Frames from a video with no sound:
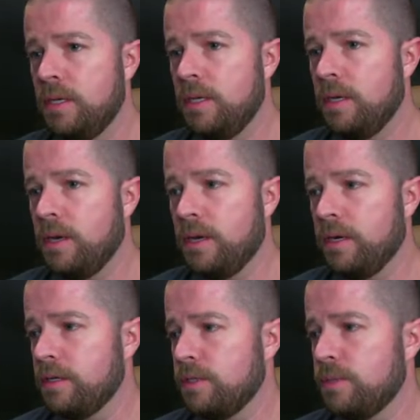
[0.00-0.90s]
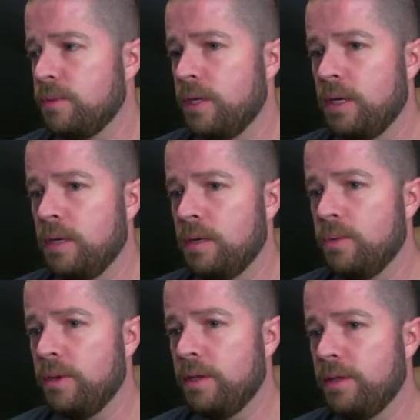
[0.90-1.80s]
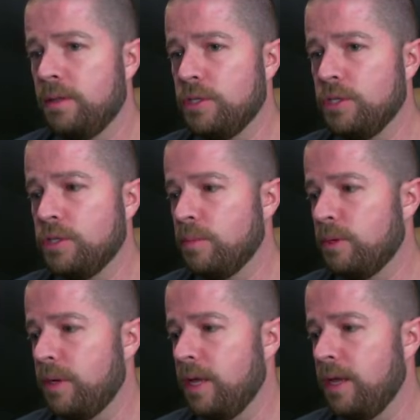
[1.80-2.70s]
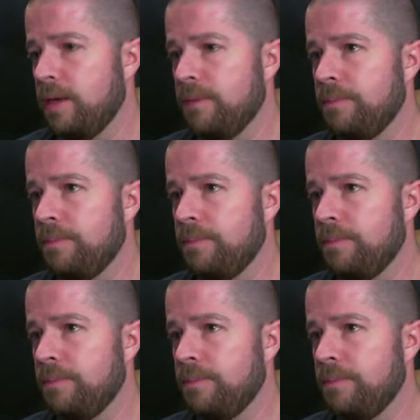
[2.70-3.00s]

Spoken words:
I'm gonna swing in with the Gingerbread again,